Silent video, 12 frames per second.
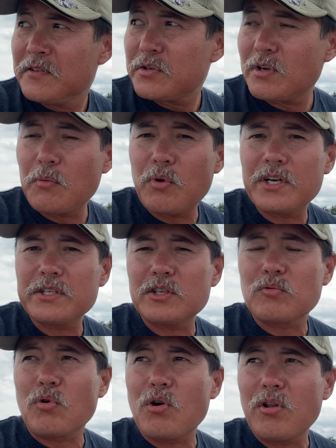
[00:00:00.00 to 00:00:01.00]
So I want to just
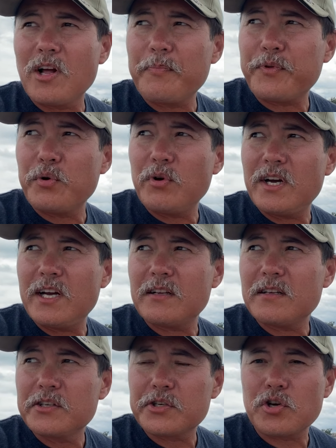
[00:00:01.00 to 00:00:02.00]
roll up to it,
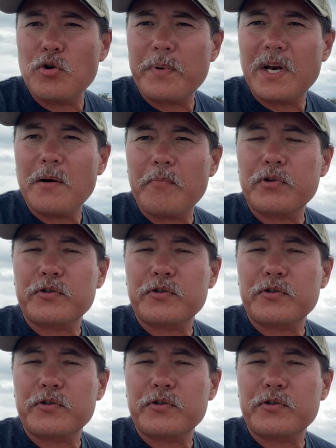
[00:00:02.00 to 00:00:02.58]
scoop it up,